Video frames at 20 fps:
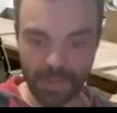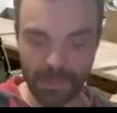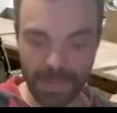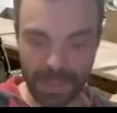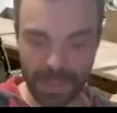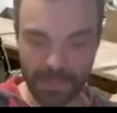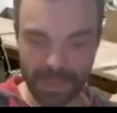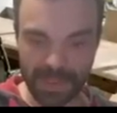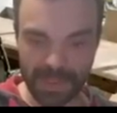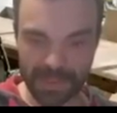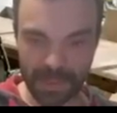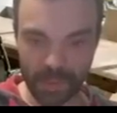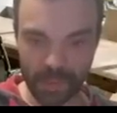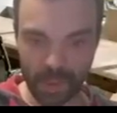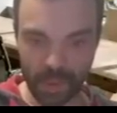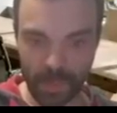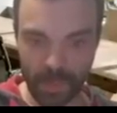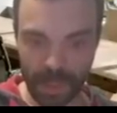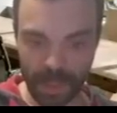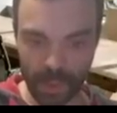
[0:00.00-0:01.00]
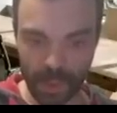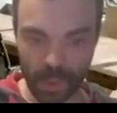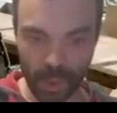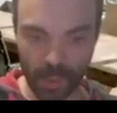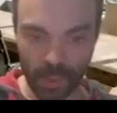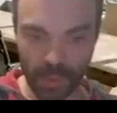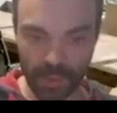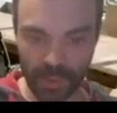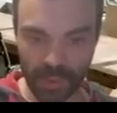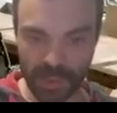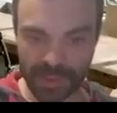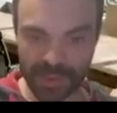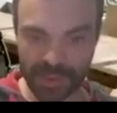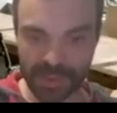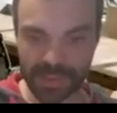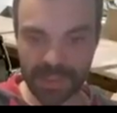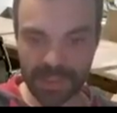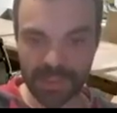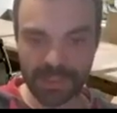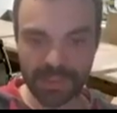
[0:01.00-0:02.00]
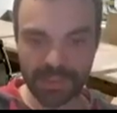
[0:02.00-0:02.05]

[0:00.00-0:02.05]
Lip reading: the main message why I showed you this